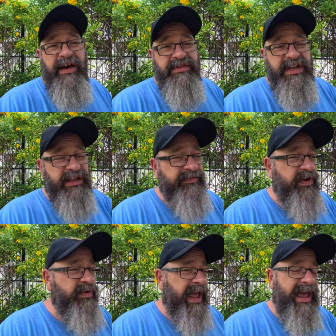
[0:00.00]
I have a
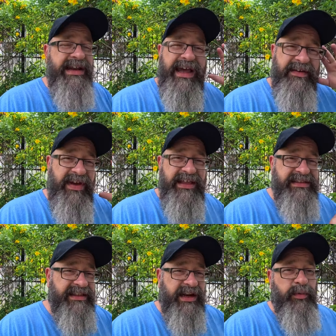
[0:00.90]
telephone and I have a
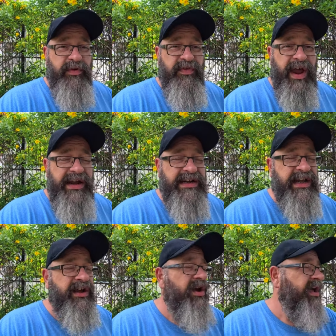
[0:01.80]
headset that I work for
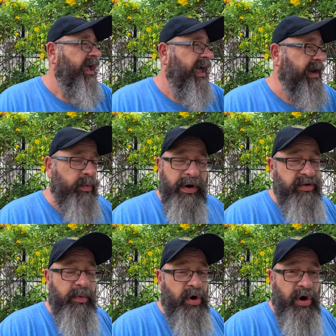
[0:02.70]
editing, and I wear
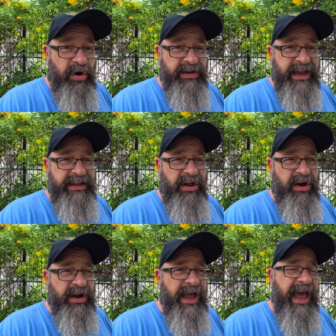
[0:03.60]
them all day
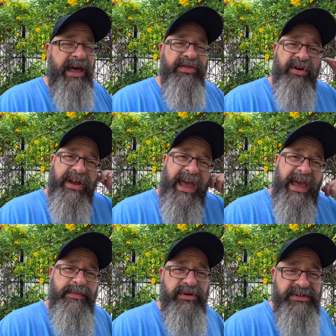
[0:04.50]
long. And their
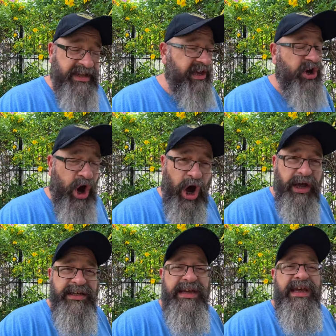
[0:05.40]
cables get
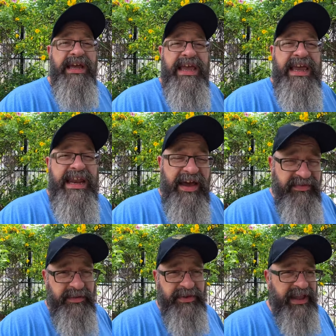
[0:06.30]
caught
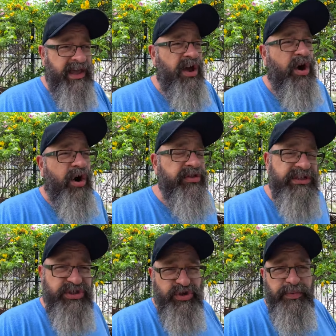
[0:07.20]
inevitably on the
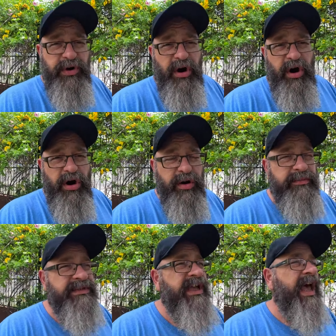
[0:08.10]
stupid
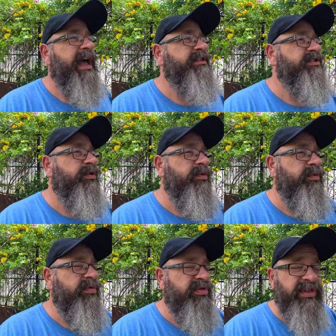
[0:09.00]
arms. And
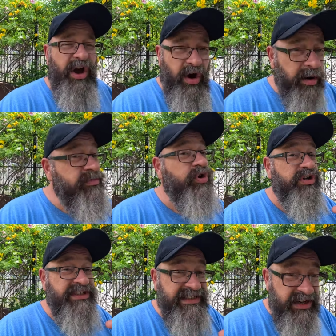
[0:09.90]
so the arms are
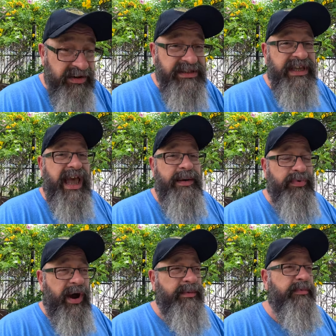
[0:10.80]
seriously a
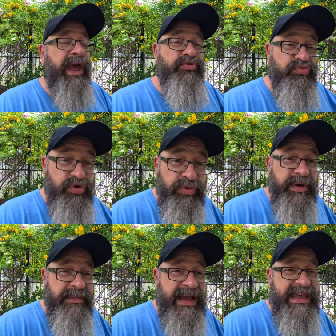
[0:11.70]
problem and
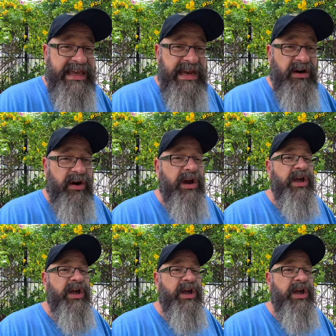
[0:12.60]
ruin my gear.